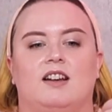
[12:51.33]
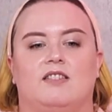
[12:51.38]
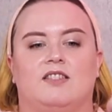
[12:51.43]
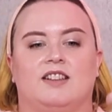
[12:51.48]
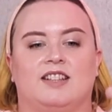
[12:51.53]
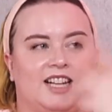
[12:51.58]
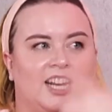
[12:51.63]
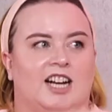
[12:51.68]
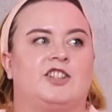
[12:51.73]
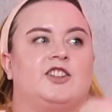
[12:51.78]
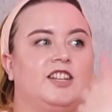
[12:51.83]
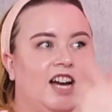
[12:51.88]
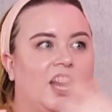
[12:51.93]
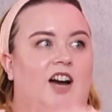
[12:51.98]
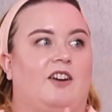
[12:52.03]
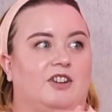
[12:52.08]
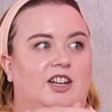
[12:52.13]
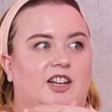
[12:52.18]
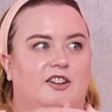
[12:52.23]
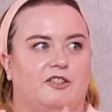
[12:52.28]
that's actually
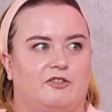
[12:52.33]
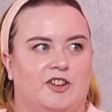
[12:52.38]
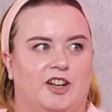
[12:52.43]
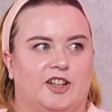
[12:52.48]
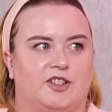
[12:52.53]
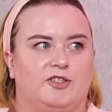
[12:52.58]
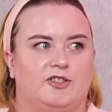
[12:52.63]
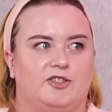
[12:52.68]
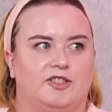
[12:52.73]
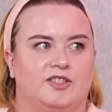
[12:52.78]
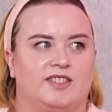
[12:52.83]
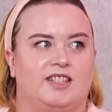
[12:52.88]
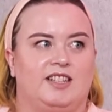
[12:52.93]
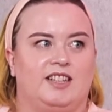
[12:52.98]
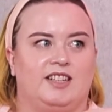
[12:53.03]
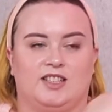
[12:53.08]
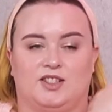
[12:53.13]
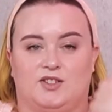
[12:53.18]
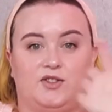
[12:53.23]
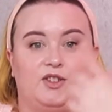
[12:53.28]
having an effect on your
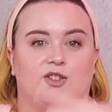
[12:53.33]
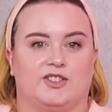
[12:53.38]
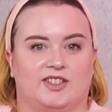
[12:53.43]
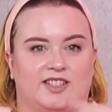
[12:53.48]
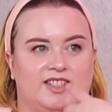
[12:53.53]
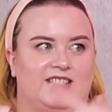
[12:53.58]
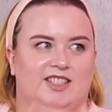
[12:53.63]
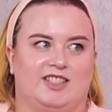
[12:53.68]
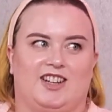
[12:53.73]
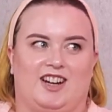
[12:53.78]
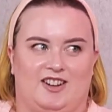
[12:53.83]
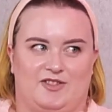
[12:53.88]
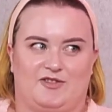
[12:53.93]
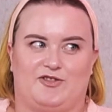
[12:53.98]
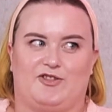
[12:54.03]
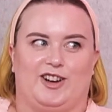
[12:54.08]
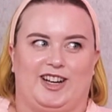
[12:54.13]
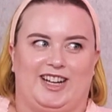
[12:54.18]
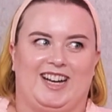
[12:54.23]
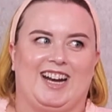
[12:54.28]
skin, is for your skin to kind of
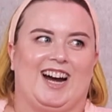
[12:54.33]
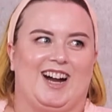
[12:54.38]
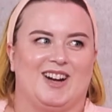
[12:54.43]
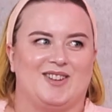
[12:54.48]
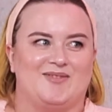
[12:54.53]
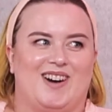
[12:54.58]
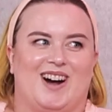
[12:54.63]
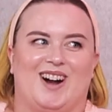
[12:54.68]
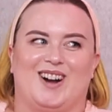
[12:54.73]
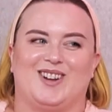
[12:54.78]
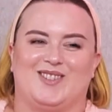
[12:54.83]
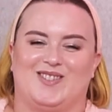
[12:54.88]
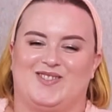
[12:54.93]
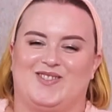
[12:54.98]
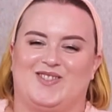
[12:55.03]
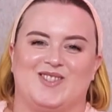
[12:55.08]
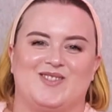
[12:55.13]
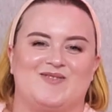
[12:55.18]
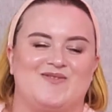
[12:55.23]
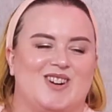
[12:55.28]
freak out about it
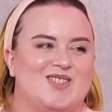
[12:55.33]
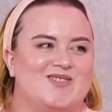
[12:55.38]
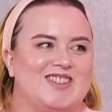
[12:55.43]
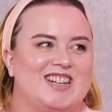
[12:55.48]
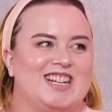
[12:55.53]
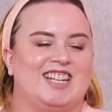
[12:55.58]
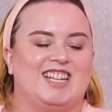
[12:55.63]
for a moment.